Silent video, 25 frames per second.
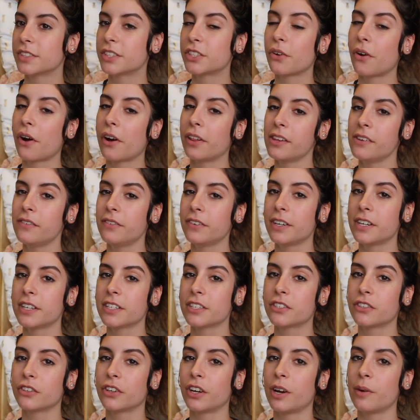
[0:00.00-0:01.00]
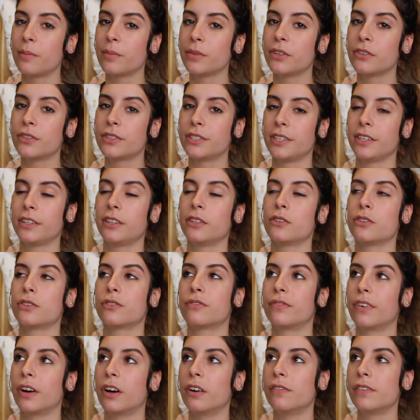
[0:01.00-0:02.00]
So all over Instagram, you see
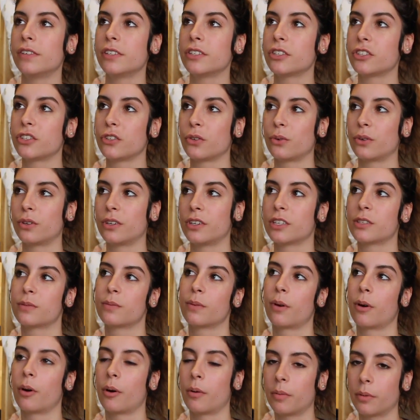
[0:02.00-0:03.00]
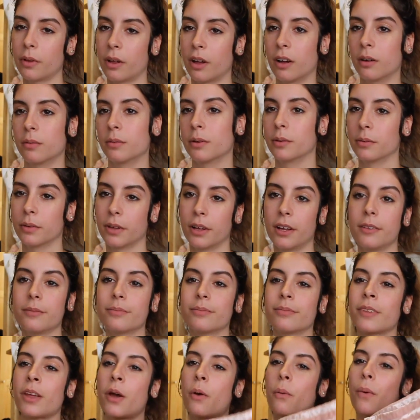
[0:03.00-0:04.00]
those velvet shorts, blah, blah, blah, blah, blah.
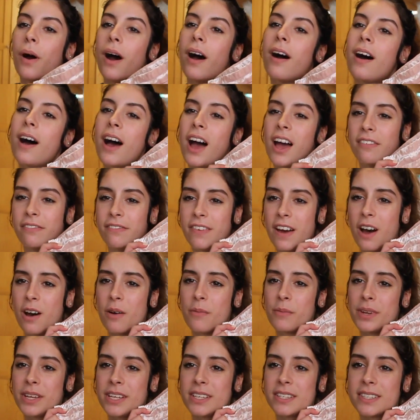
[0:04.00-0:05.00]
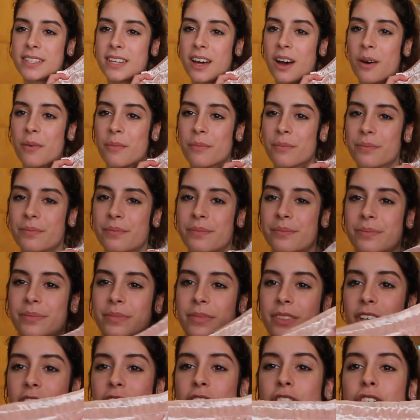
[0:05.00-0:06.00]
Well, I found me some.
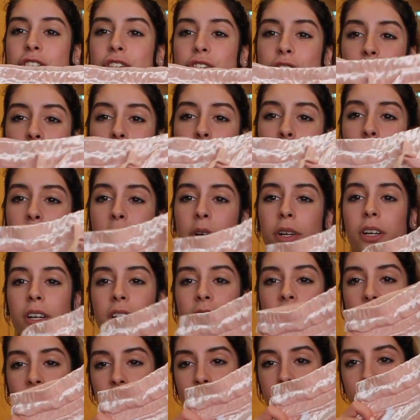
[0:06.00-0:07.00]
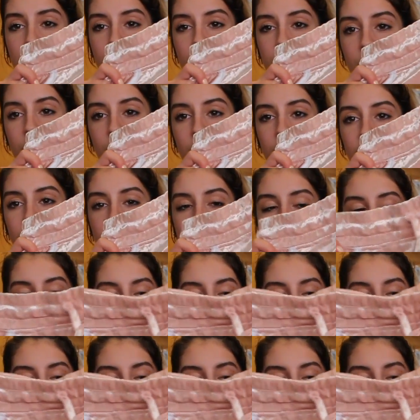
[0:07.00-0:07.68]
They're super comfortable.